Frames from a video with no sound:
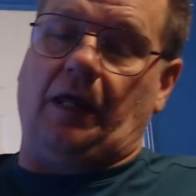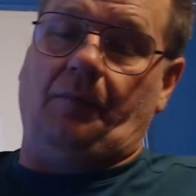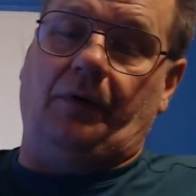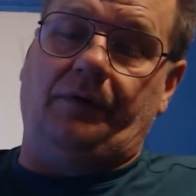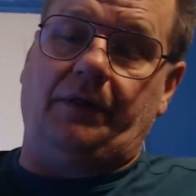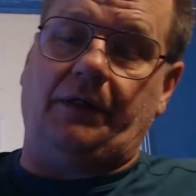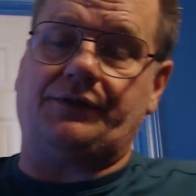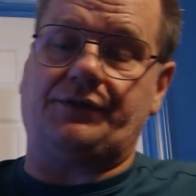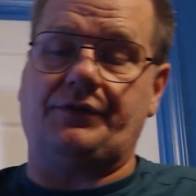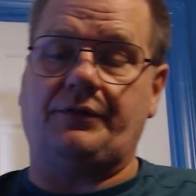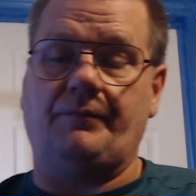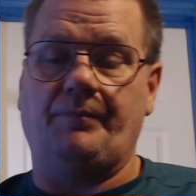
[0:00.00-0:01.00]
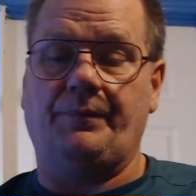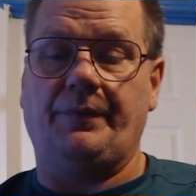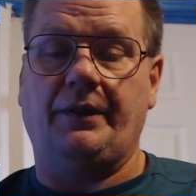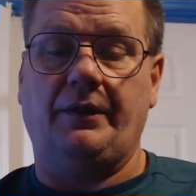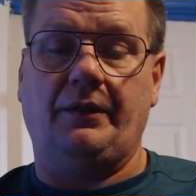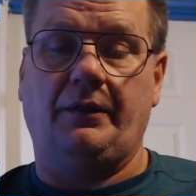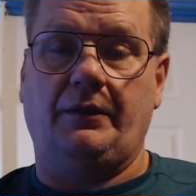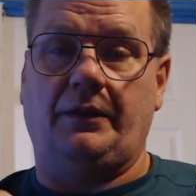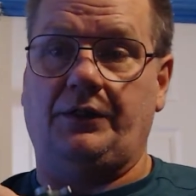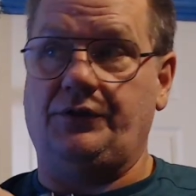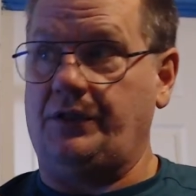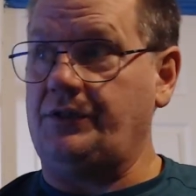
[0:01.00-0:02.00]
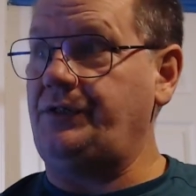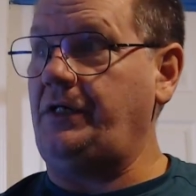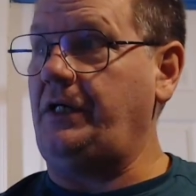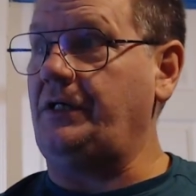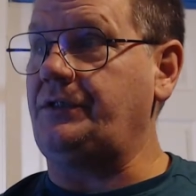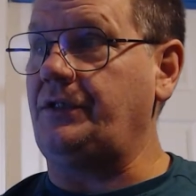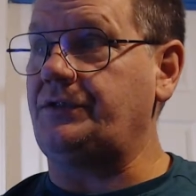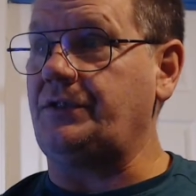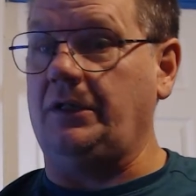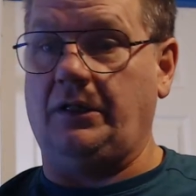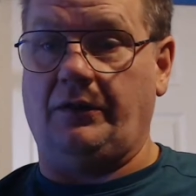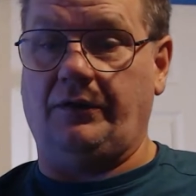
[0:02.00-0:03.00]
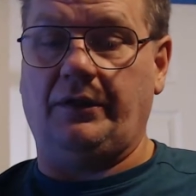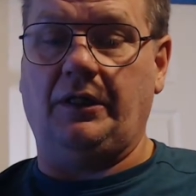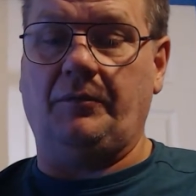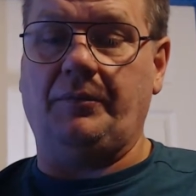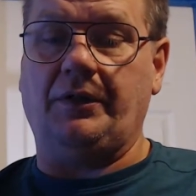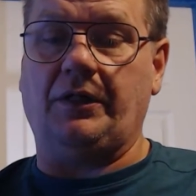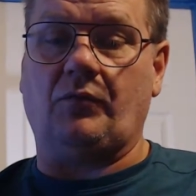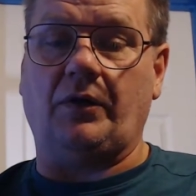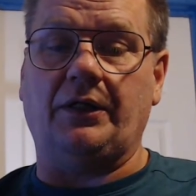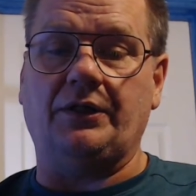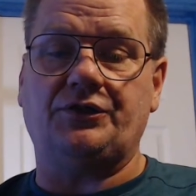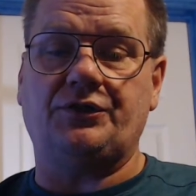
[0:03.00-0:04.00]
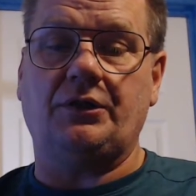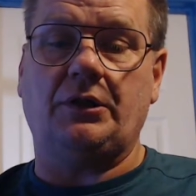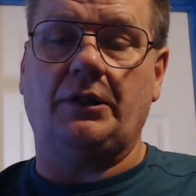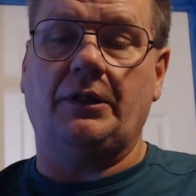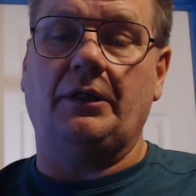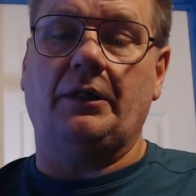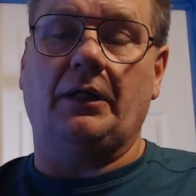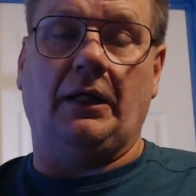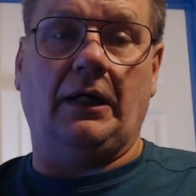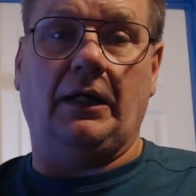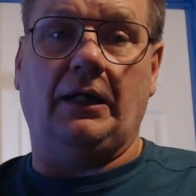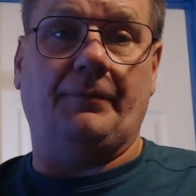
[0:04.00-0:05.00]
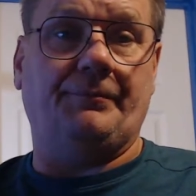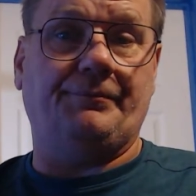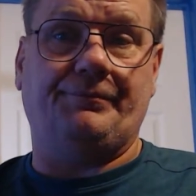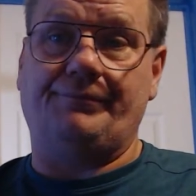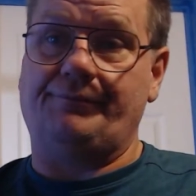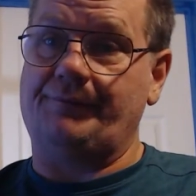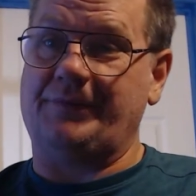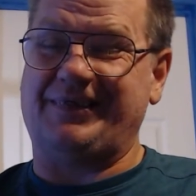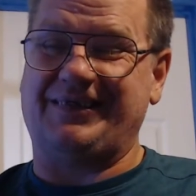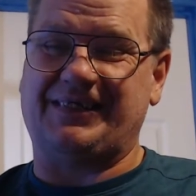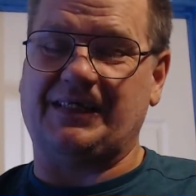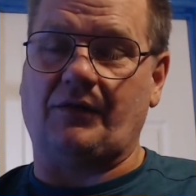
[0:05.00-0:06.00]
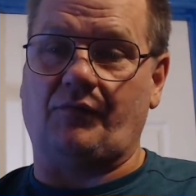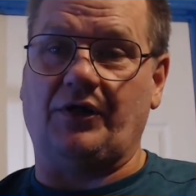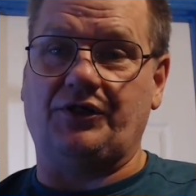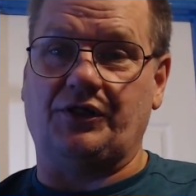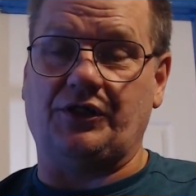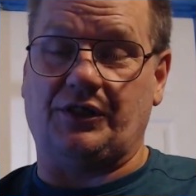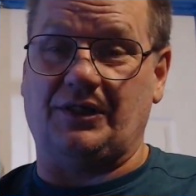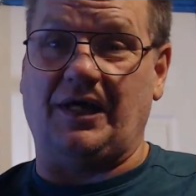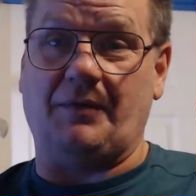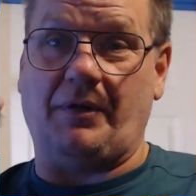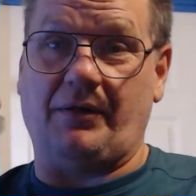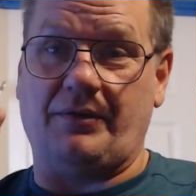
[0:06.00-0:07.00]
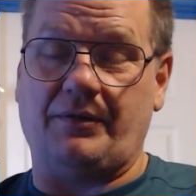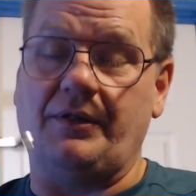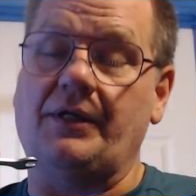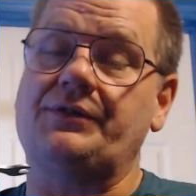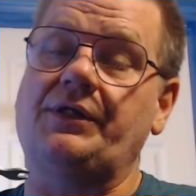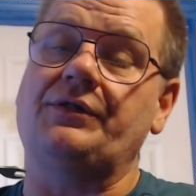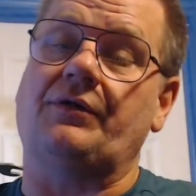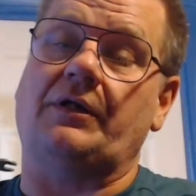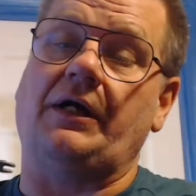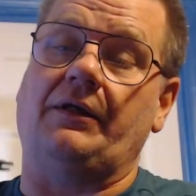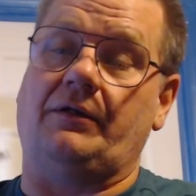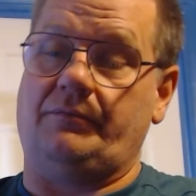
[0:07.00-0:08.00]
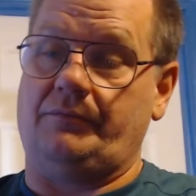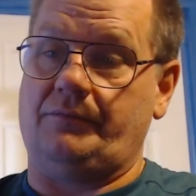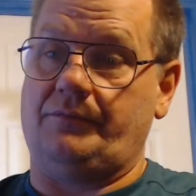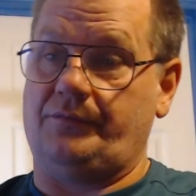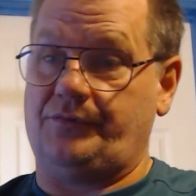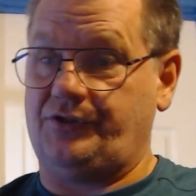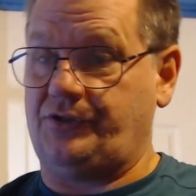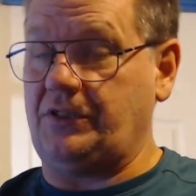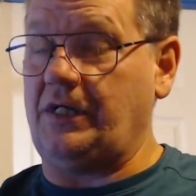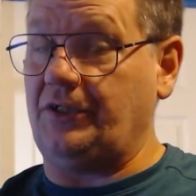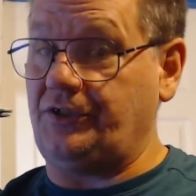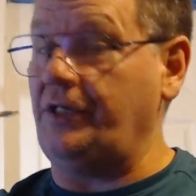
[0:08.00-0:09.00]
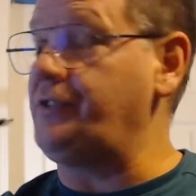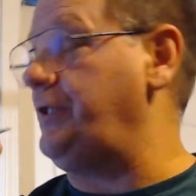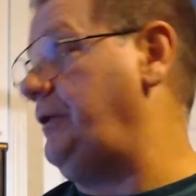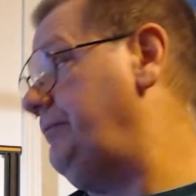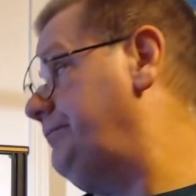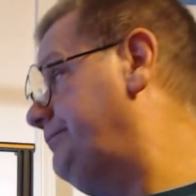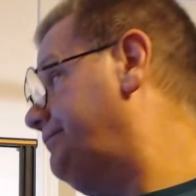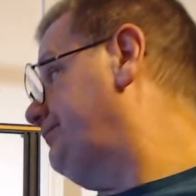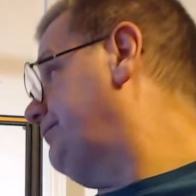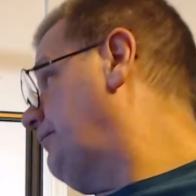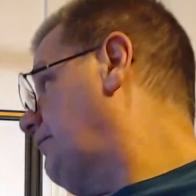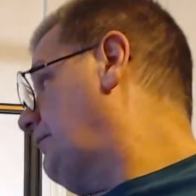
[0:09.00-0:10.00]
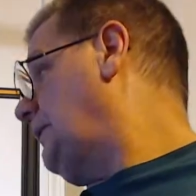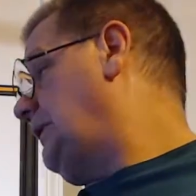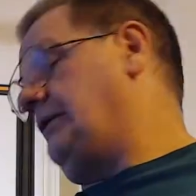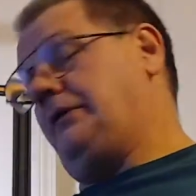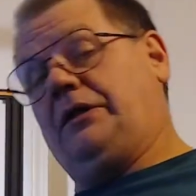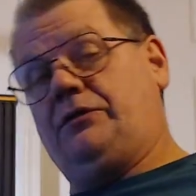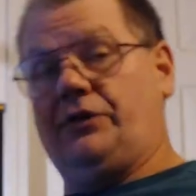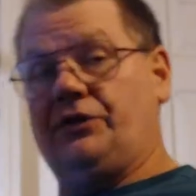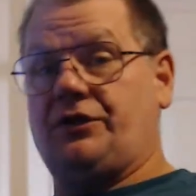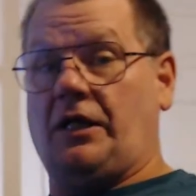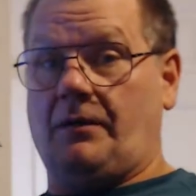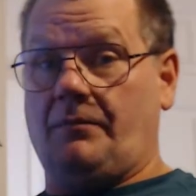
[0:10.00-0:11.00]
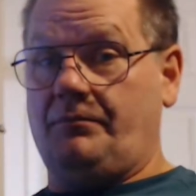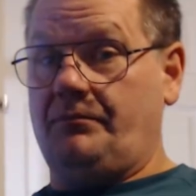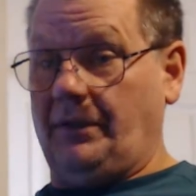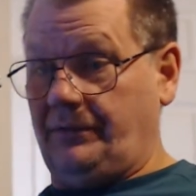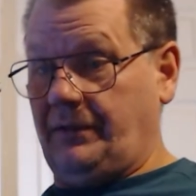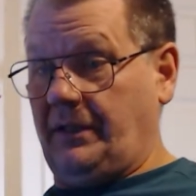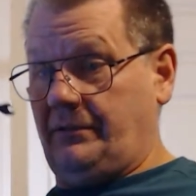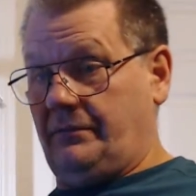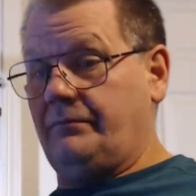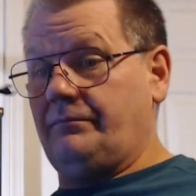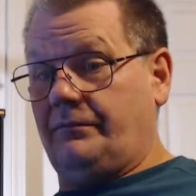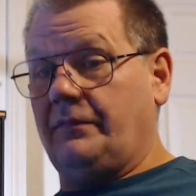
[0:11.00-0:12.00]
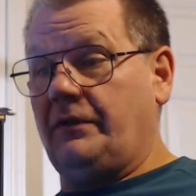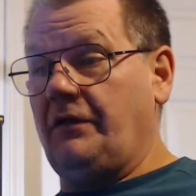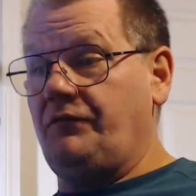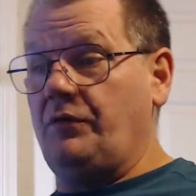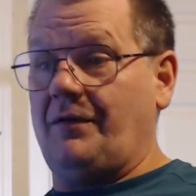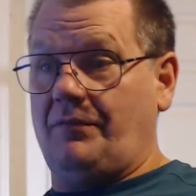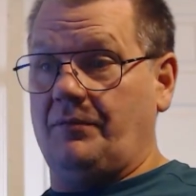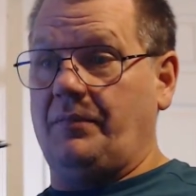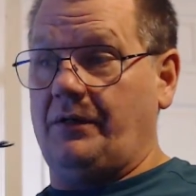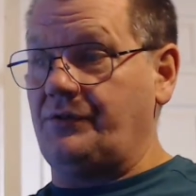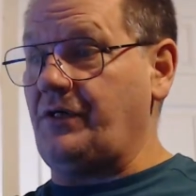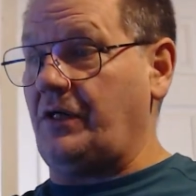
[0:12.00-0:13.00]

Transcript: with this. As you can see, it's just a little itty bitty wrench. A set of wrenches is a lot better than this. These are kind of chintzy. They do the job, but if you have a better set of